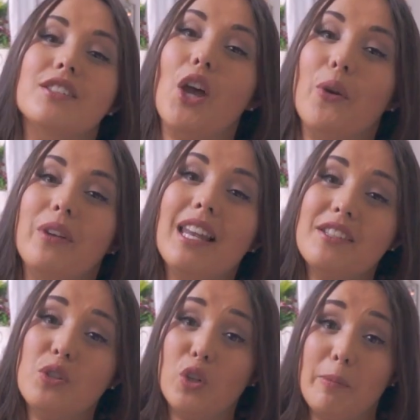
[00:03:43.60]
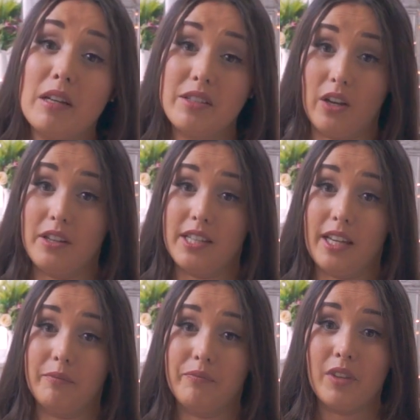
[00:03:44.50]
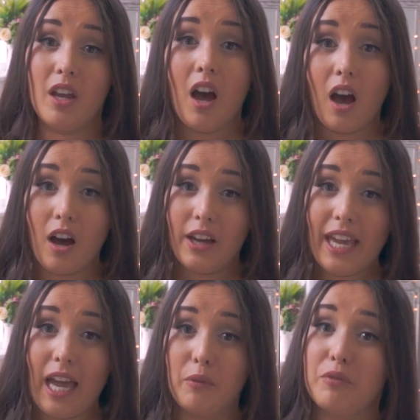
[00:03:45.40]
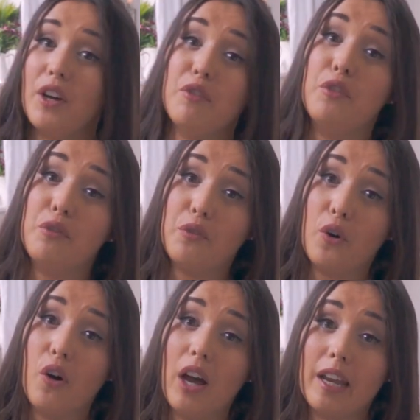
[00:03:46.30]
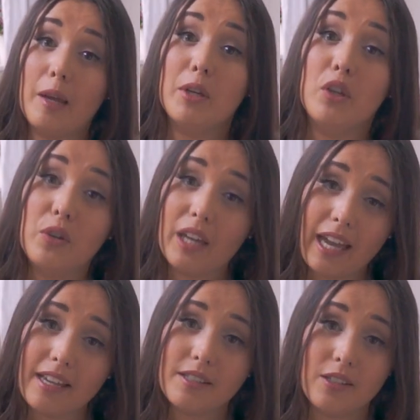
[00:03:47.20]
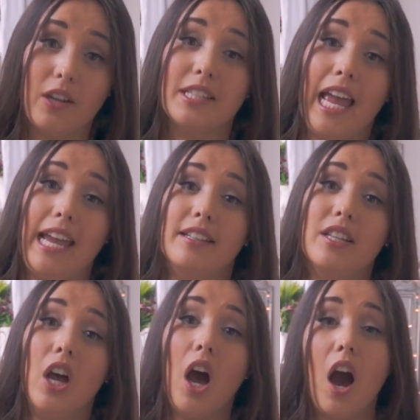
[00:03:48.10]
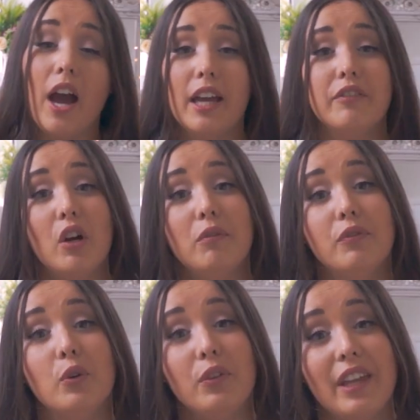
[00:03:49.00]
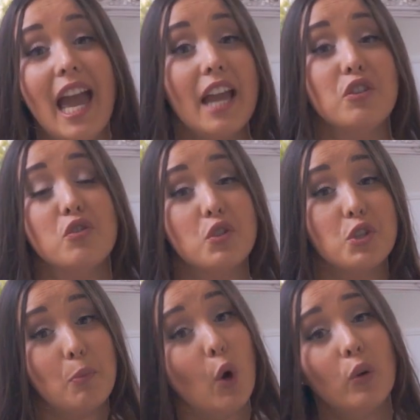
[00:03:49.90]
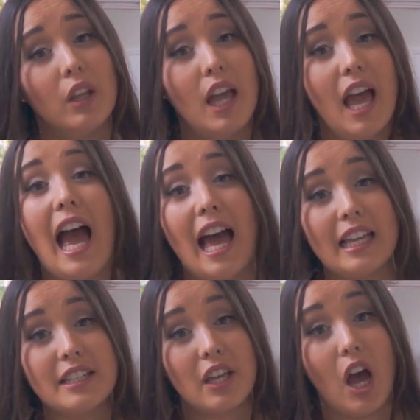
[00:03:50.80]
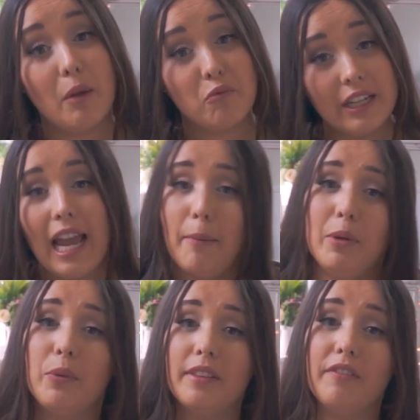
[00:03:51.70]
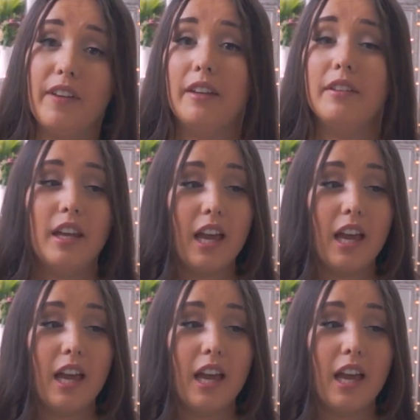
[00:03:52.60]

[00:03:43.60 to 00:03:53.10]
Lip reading: So let's talk about sizing. I am 5'4" and I'm a UK size 8. I have gone for the extra small and I'm really happy with the fit.